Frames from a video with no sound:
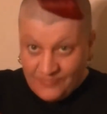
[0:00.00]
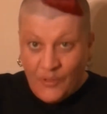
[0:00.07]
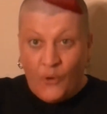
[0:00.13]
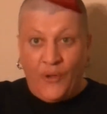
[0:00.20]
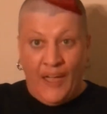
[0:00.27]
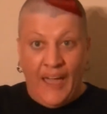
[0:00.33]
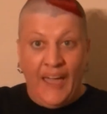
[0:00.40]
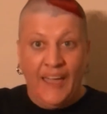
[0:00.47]

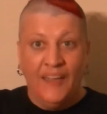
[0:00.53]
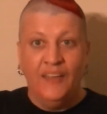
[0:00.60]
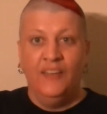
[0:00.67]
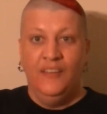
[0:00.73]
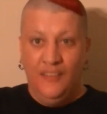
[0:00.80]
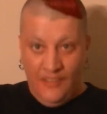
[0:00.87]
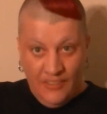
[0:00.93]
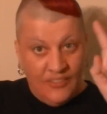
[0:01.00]
Okay?
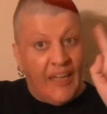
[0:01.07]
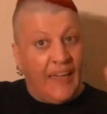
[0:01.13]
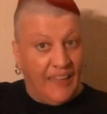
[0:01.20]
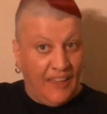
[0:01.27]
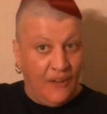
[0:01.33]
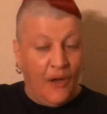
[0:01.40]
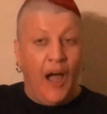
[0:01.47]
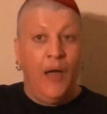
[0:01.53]

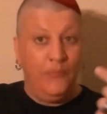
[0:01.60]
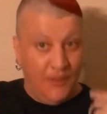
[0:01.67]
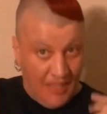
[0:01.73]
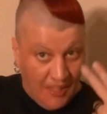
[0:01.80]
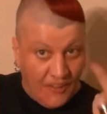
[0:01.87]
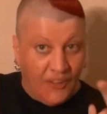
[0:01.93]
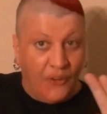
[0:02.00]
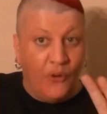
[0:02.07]
Thank you. I'm
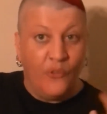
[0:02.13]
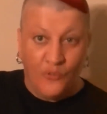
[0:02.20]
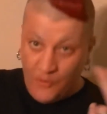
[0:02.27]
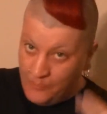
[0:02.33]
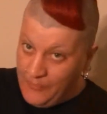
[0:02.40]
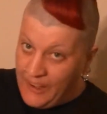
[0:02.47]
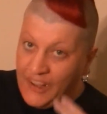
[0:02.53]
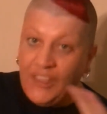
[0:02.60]
telling you,
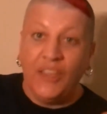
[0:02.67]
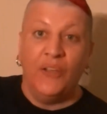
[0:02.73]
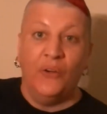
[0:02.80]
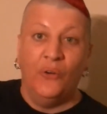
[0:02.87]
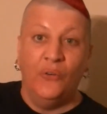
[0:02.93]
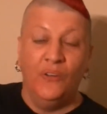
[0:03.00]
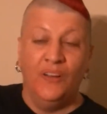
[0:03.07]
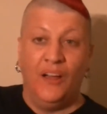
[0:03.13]
from me to
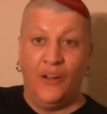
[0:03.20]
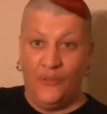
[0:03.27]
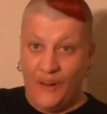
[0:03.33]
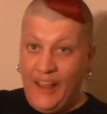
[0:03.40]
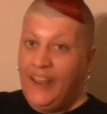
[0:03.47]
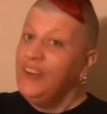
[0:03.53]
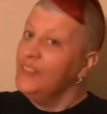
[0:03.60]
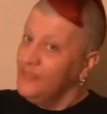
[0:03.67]
you,
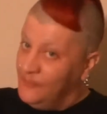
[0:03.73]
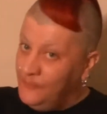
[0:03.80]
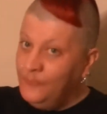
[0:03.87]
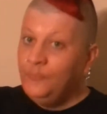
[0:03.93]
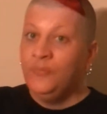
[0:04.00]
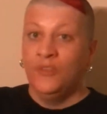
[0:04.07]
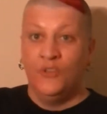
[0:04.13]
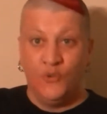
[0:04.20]
alright?
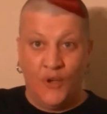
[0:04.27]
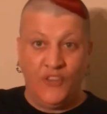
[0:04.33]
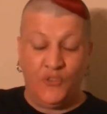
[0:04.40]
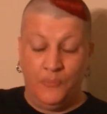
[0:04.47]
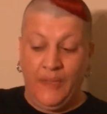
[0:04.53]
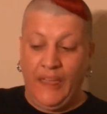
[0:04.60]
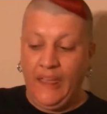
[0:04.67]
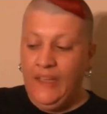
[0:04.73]

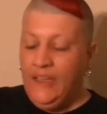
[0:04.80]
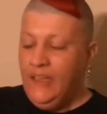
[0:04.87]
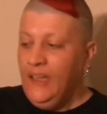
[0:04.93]
Trust me.